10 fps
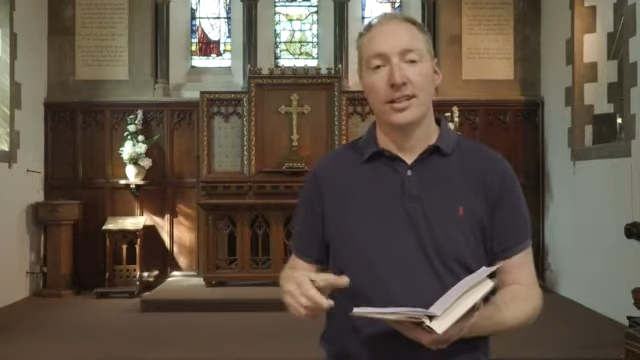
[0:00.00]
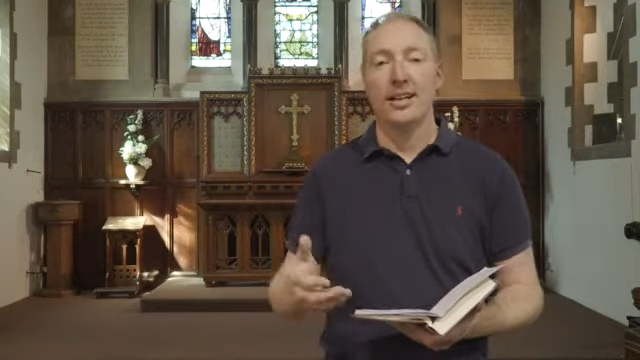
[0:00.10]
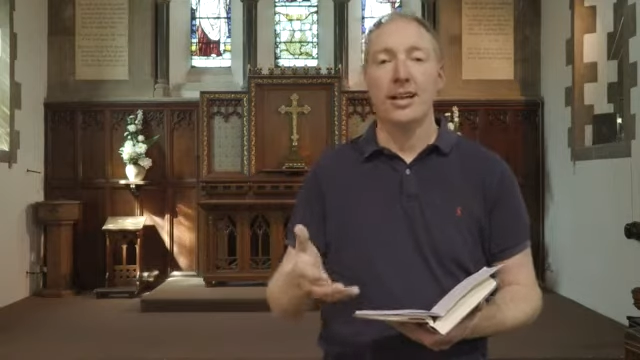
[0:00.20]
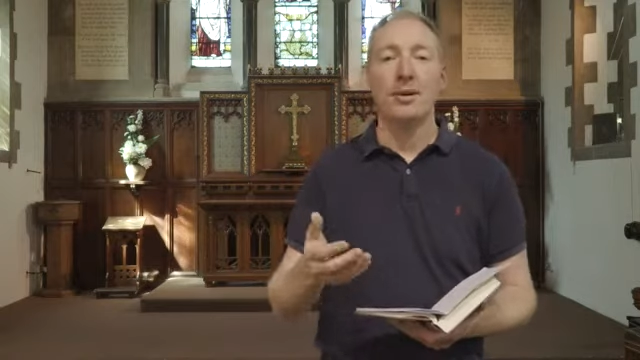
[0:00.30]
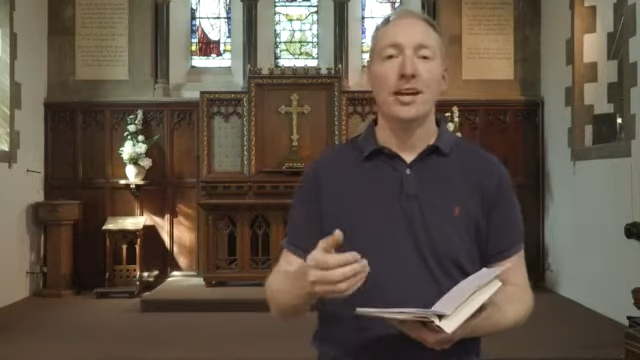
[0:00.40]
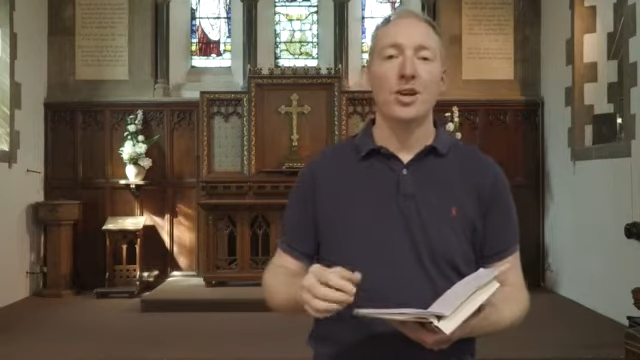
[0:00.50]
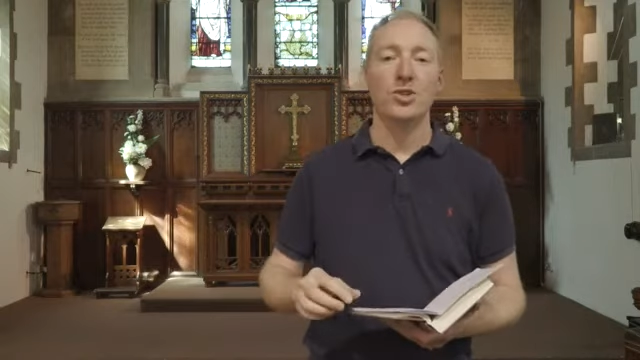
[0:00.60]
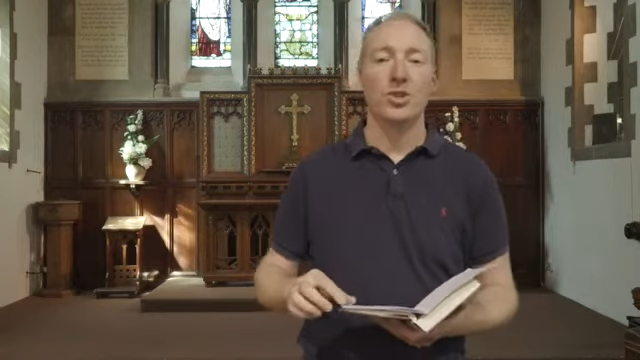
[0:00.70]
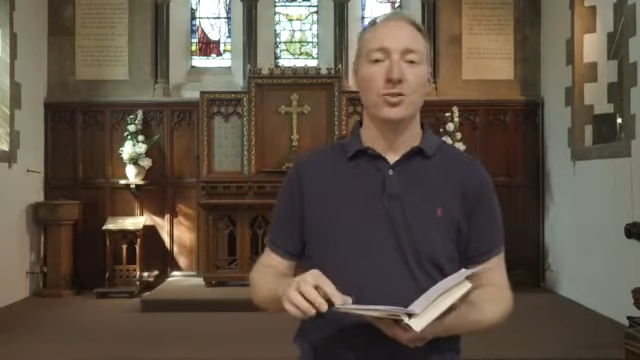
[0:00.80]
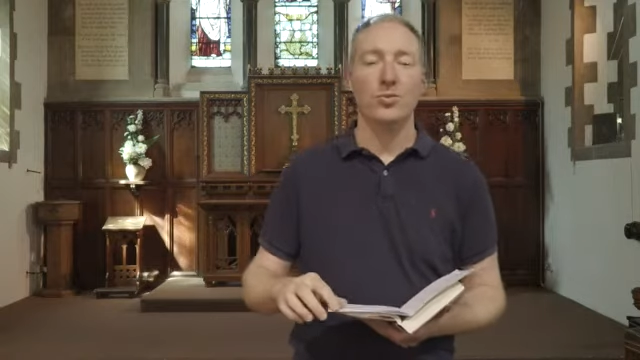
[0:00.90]
Let me
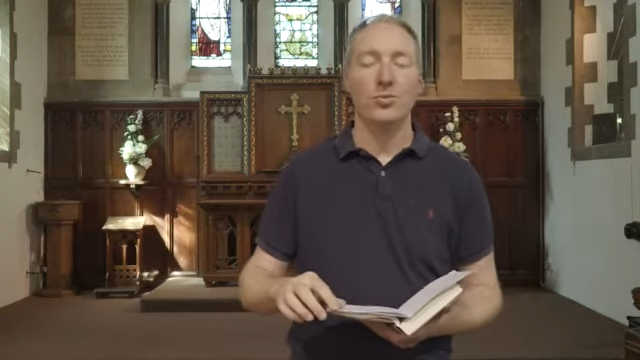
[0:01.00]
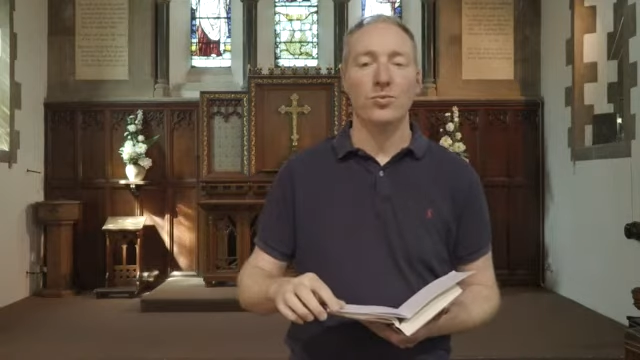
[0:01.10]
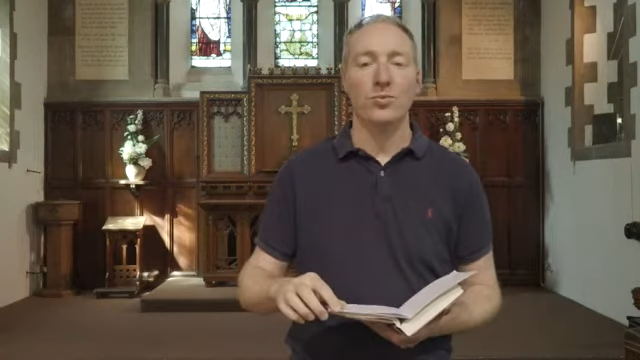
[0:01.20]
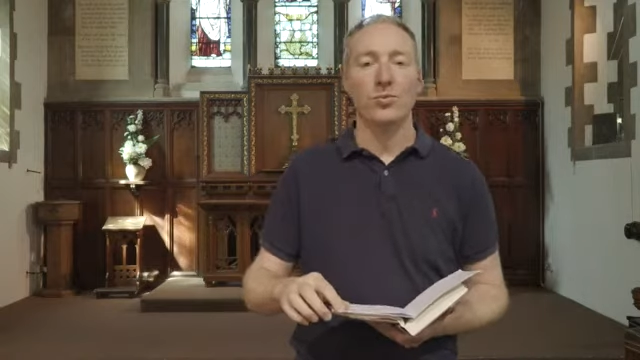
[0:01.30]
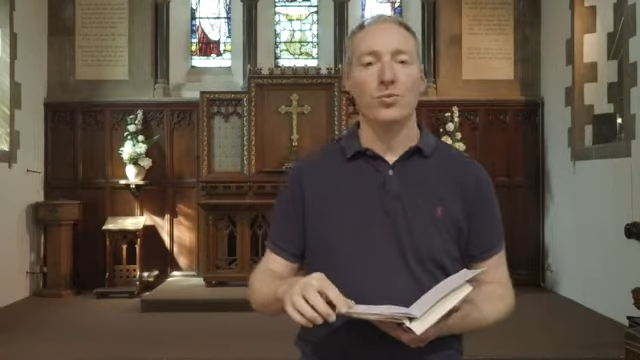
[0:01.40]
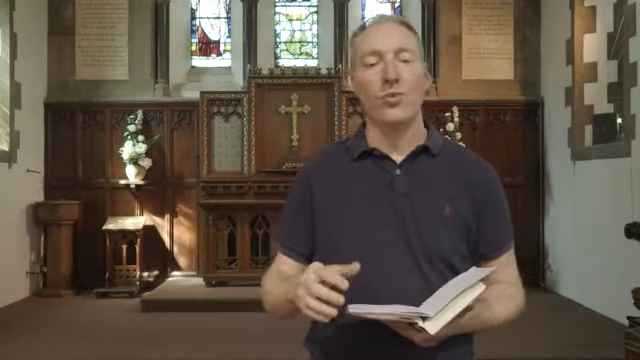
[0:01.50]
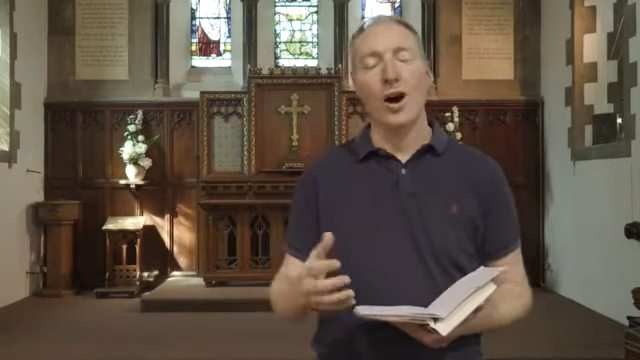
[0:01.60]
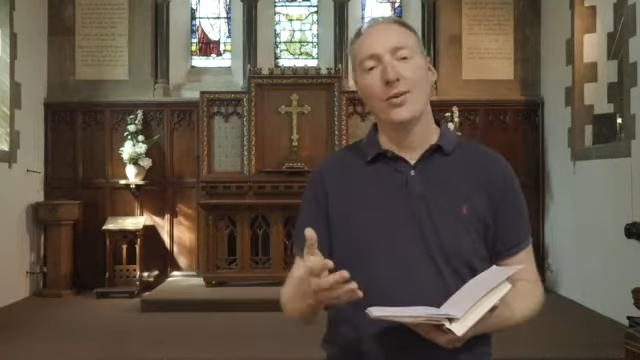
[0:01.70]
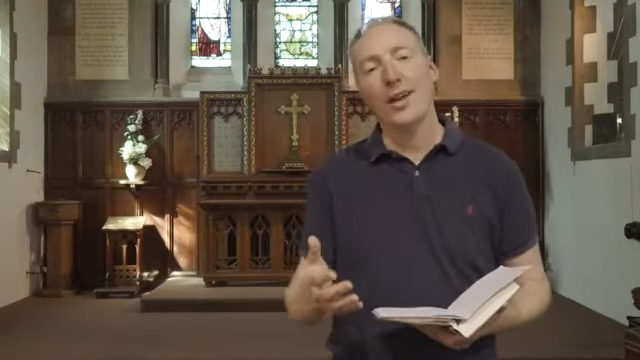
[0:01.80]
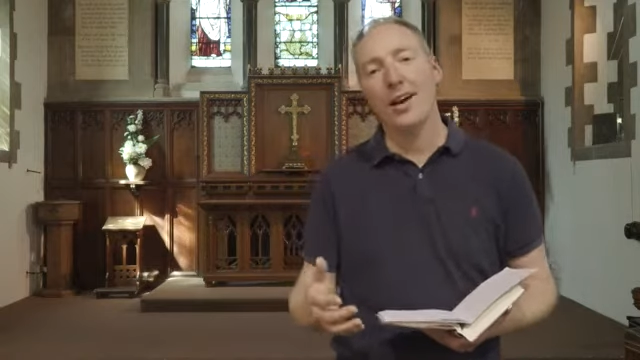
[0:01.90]
ask you,
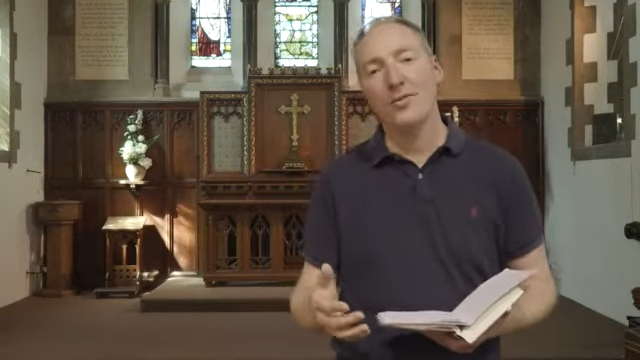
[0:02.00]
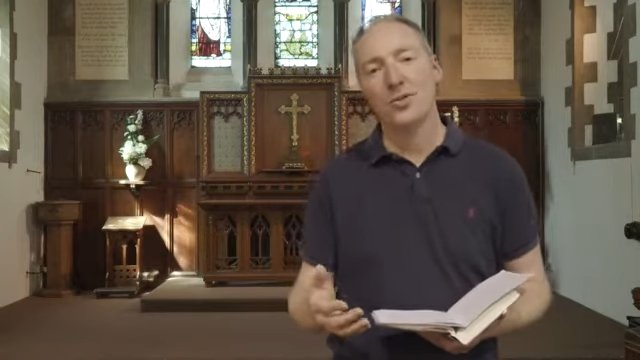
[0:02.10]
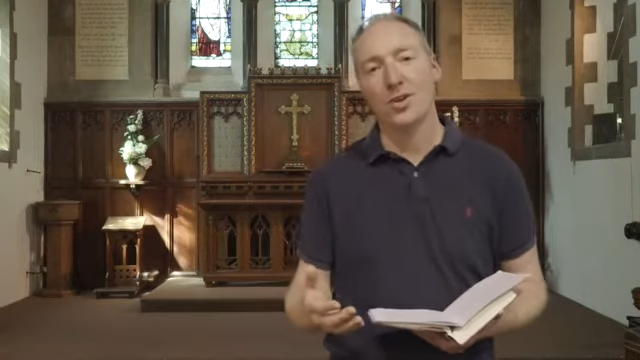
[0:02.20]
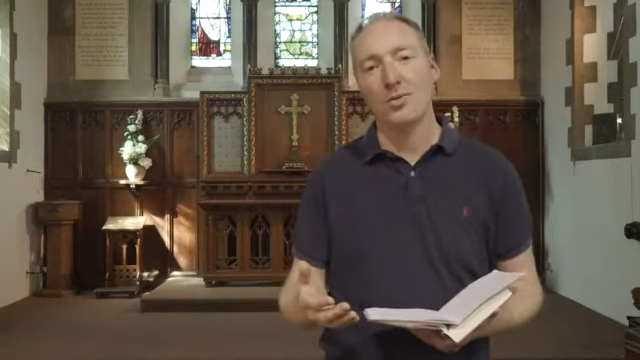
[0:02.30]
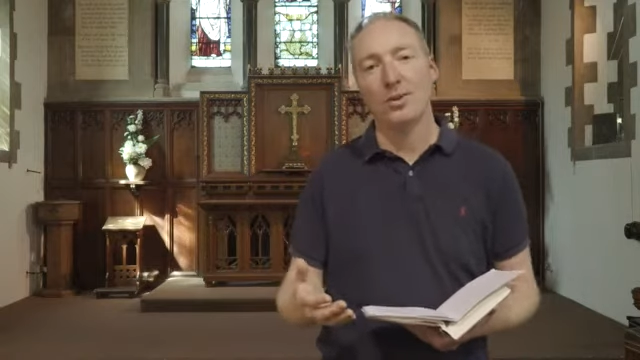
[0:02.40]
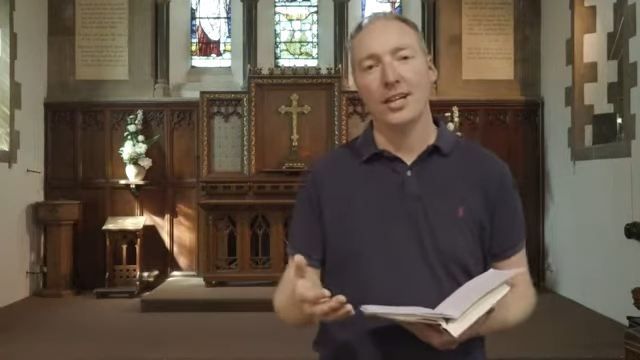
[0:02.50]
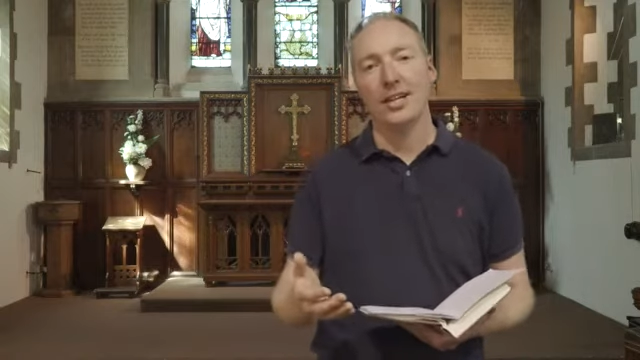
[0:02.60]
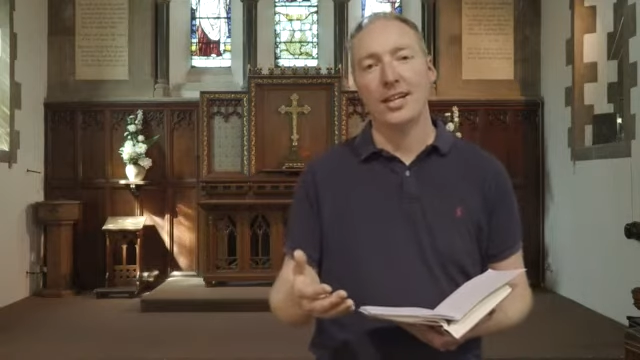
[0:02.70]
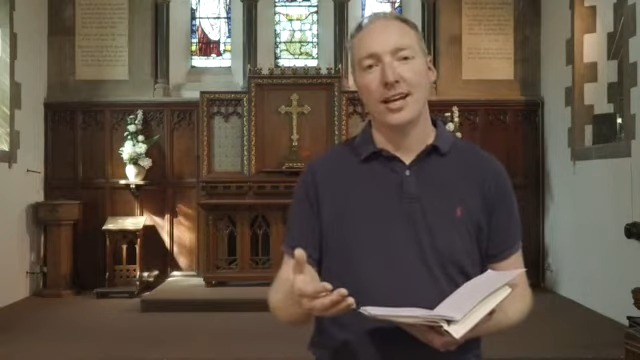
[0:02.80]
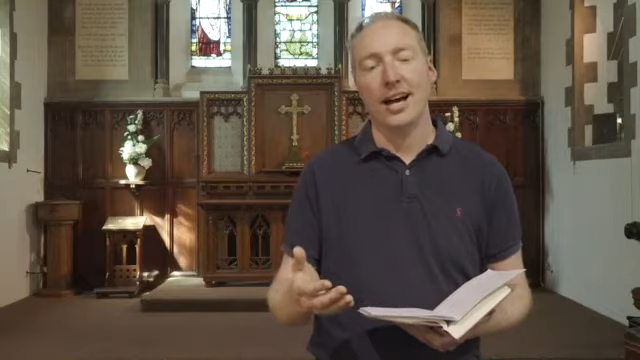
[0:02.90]
why do we have so many